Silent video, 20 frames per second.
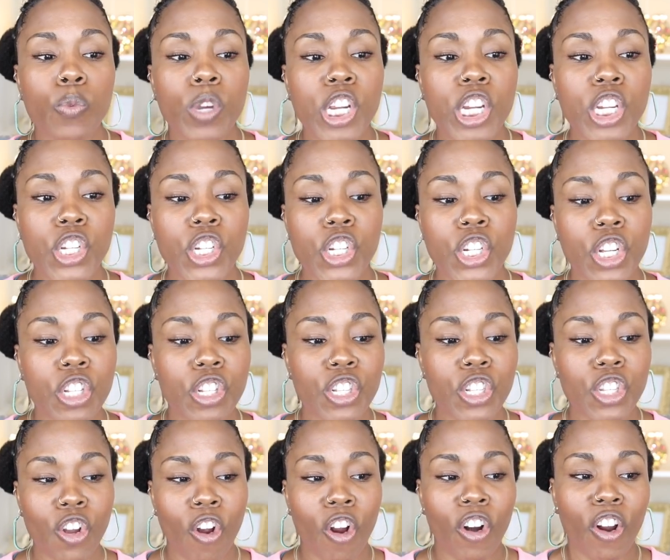we should
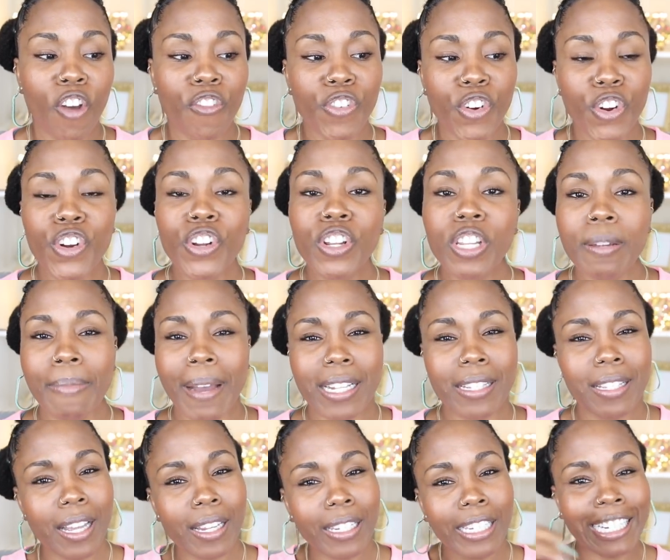start off early
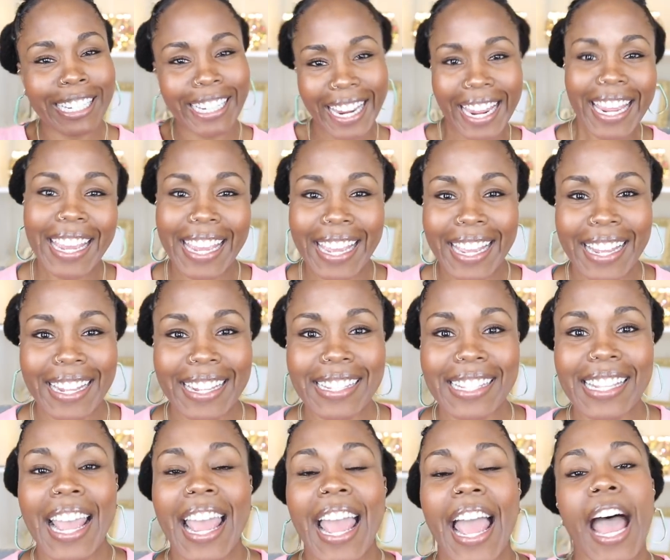by telling
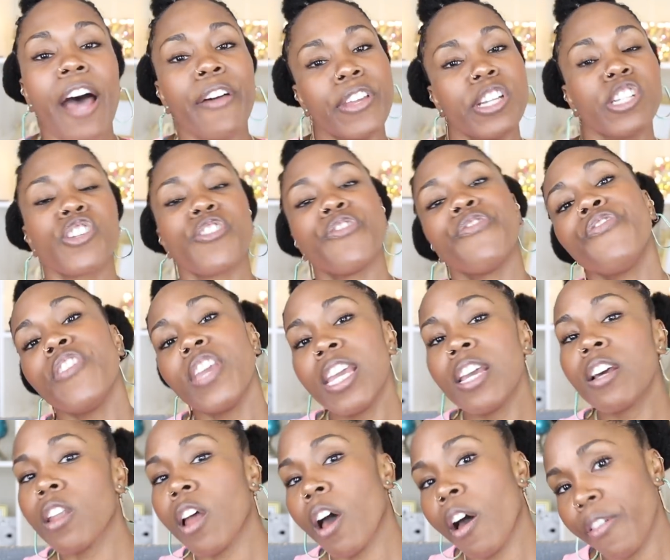kids how they should
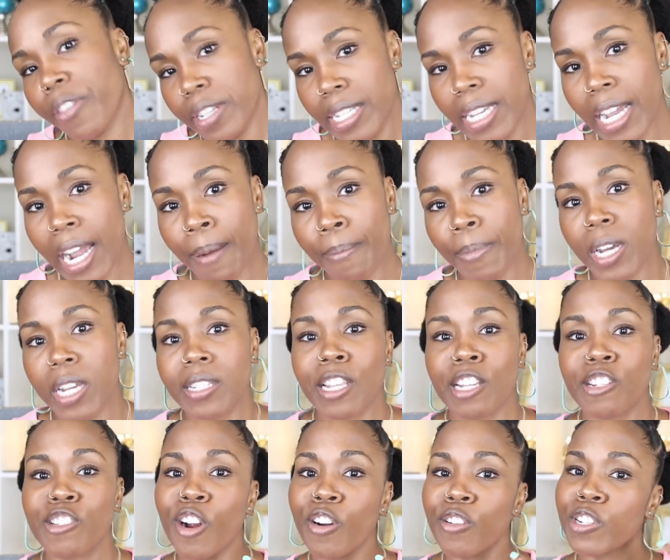feel all the time because
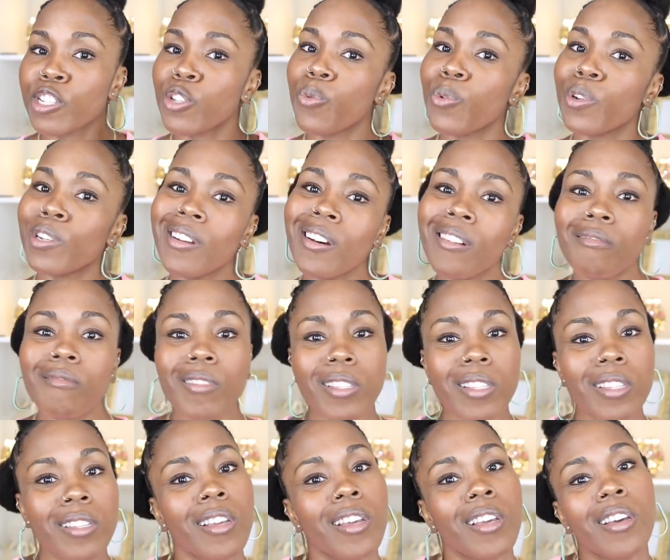they turn into
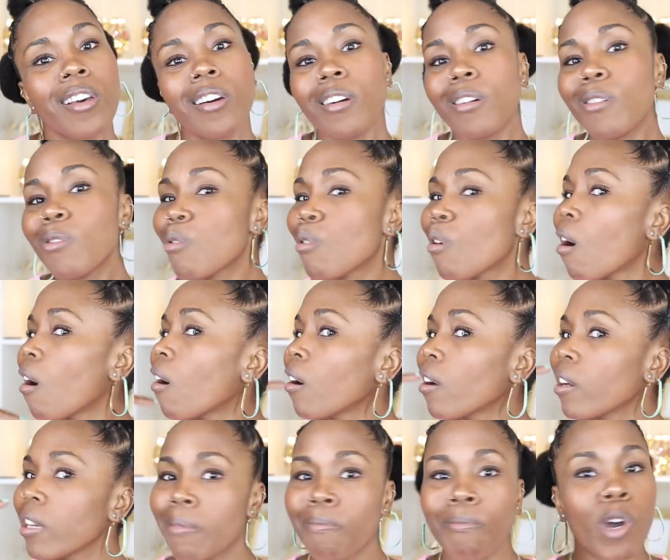adults who
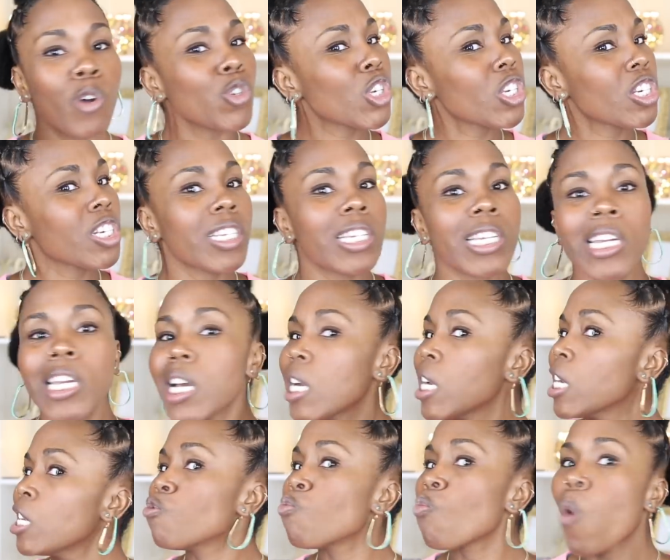are emotionally
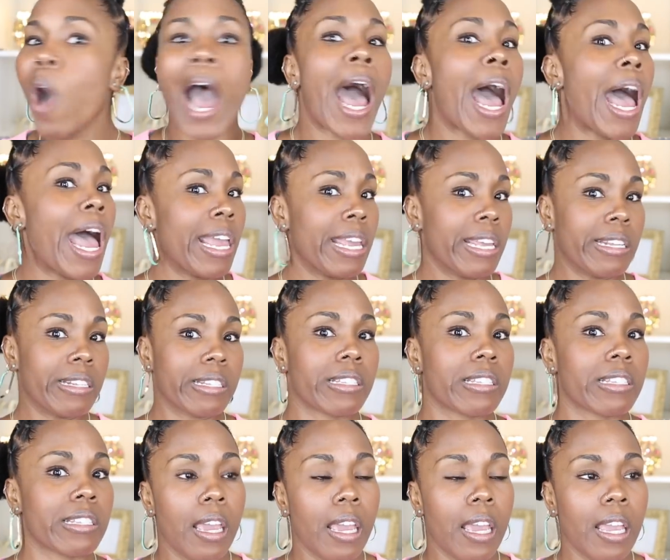
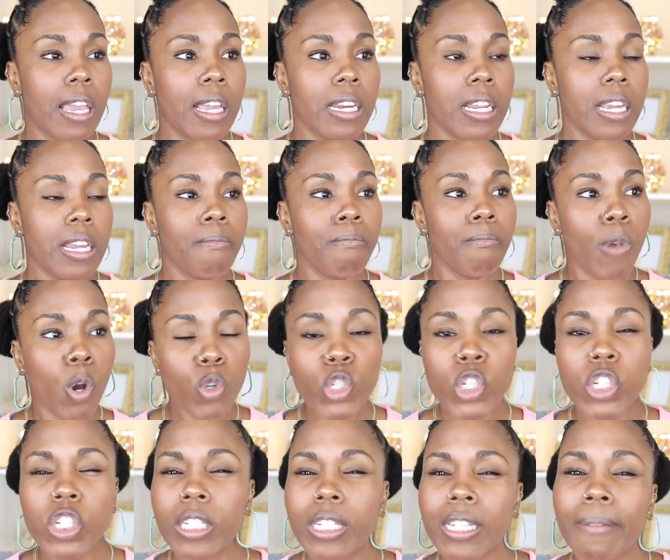unwise and
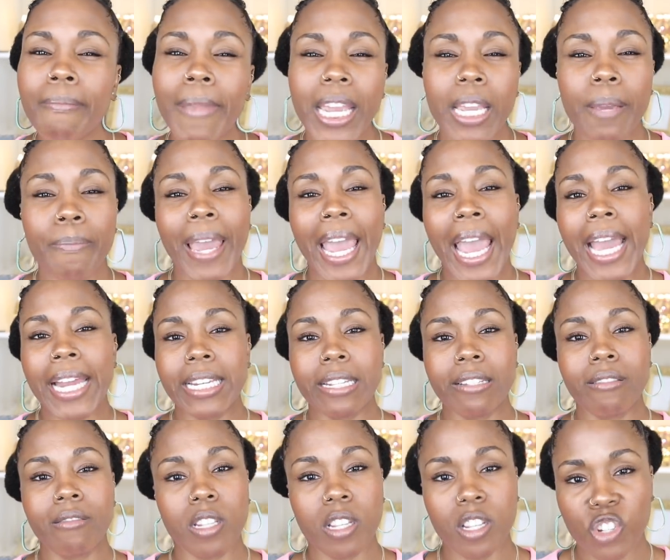emotionally make bad
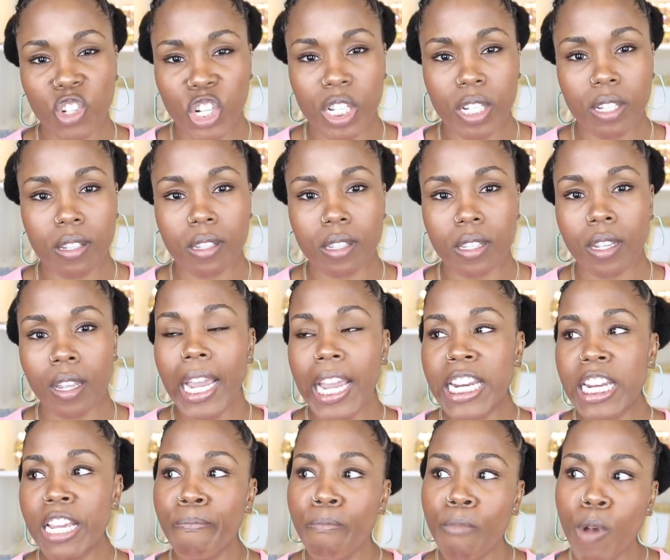decisions
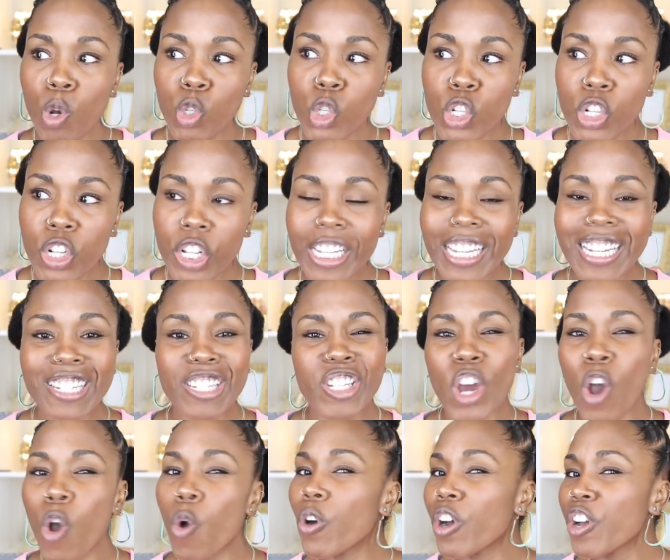and emotionally
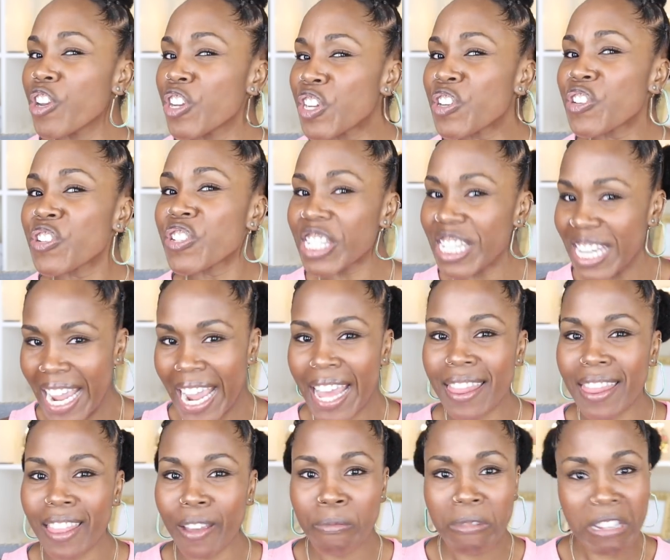don't
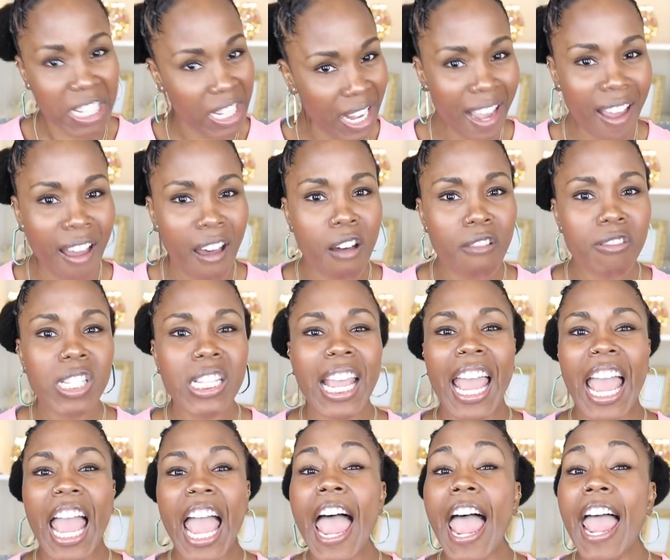understand themselves
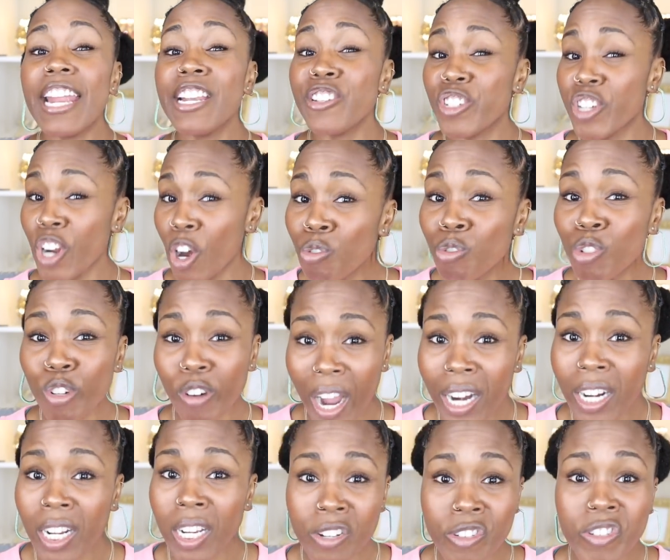and don't
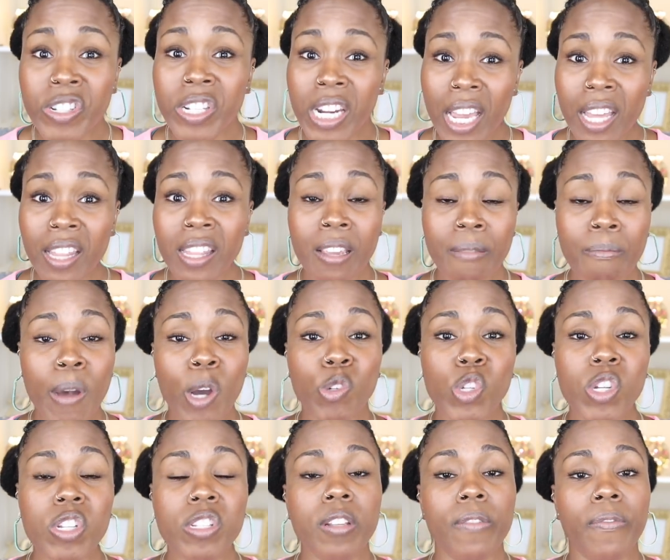try to understand the
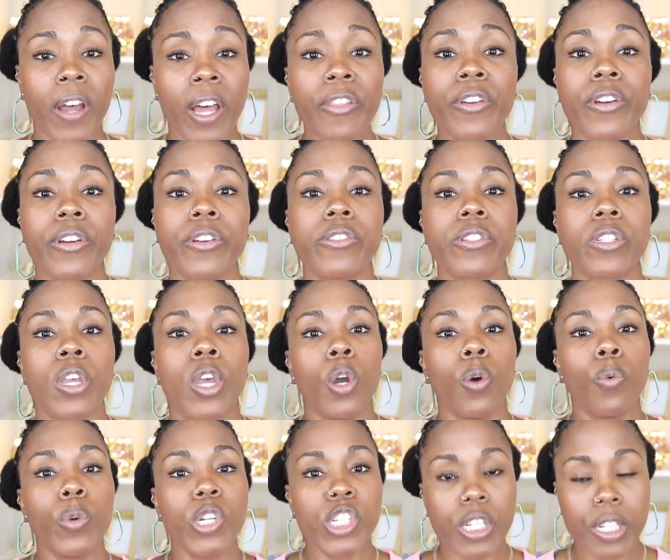emotions of others,
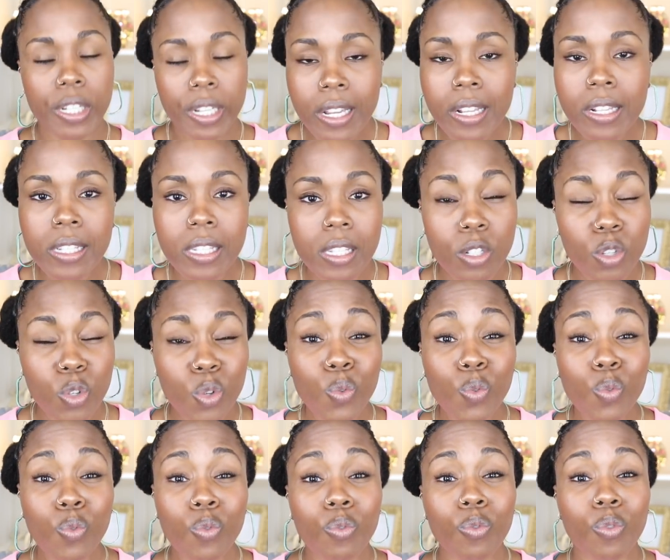which leads
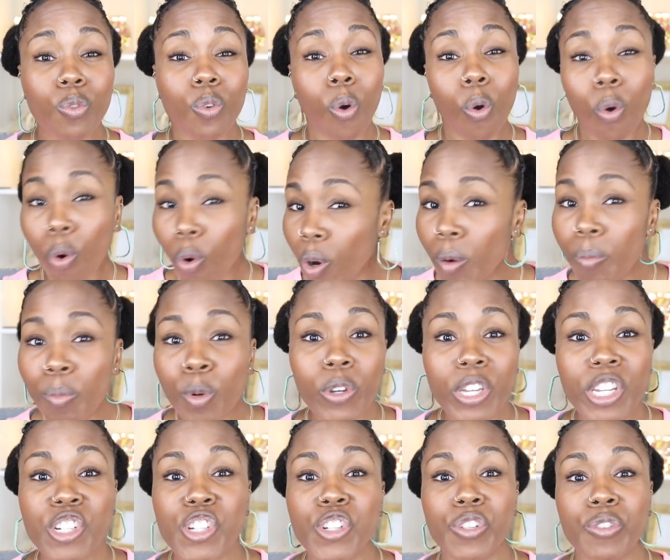to horrible
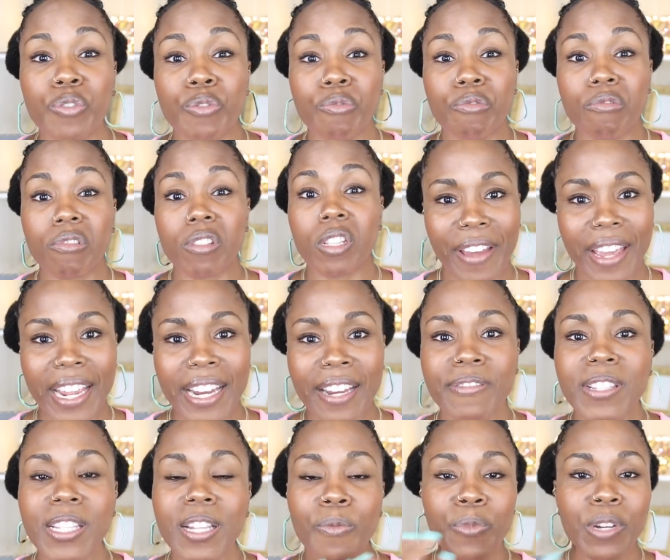issues. And
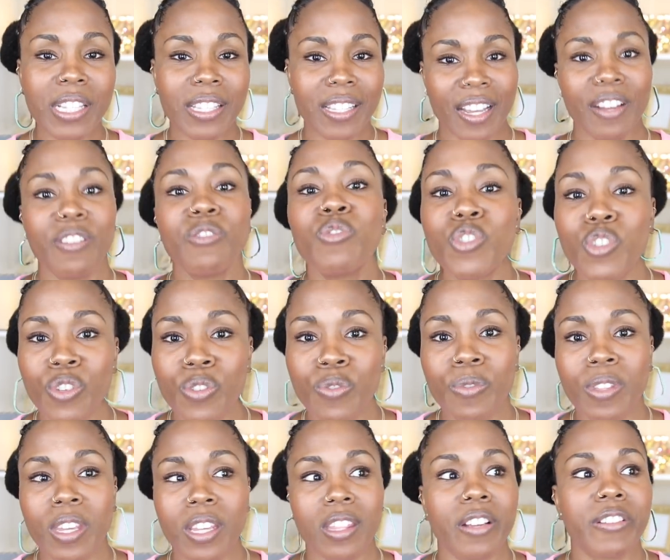if someone tells
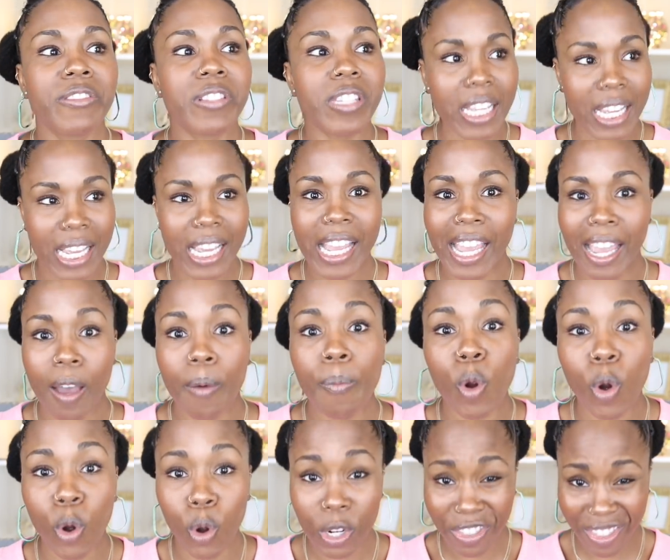you that they're seeking
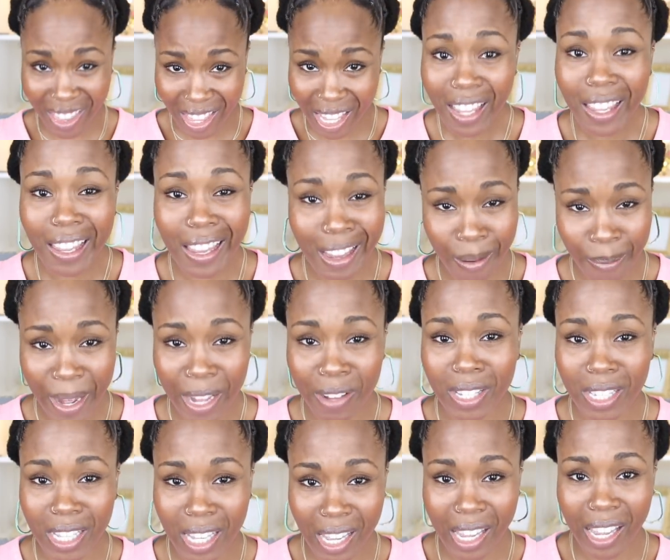help or thinking
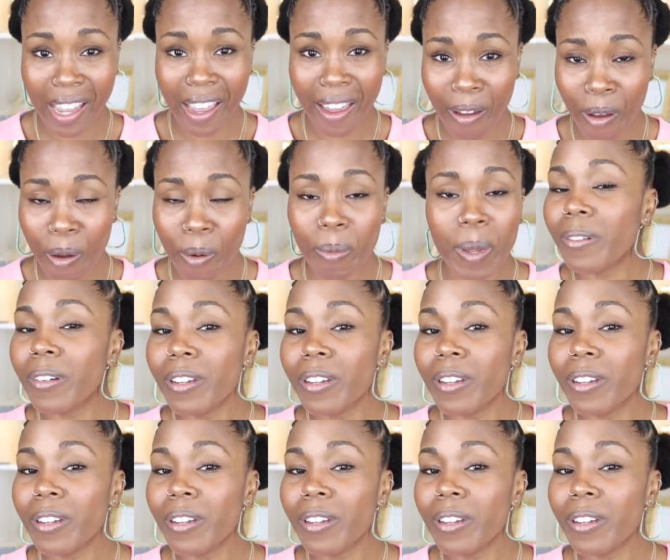about seeking help,